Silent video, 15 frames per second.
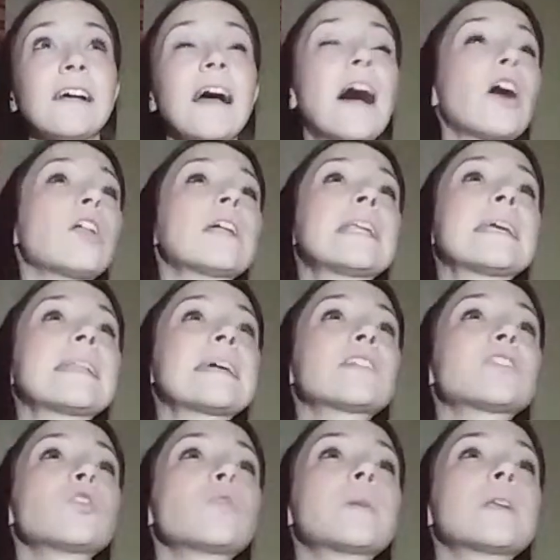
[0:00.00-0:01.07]
I only need like
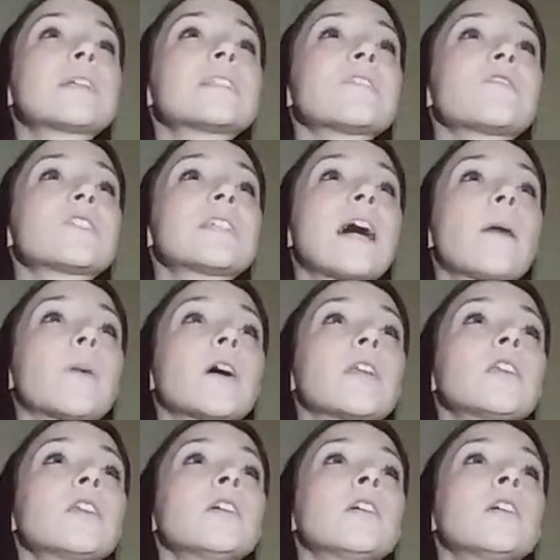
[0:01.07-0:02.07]
2 minutes of your time, hun.